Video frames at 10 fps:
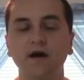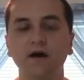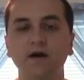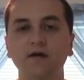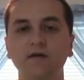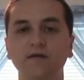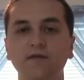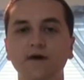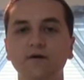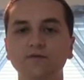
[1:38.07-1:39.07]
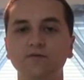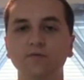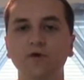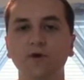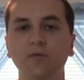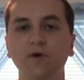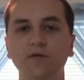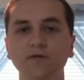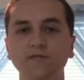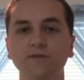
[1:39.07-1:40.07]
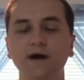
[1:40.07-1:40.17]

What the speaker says: They've outscored their opponents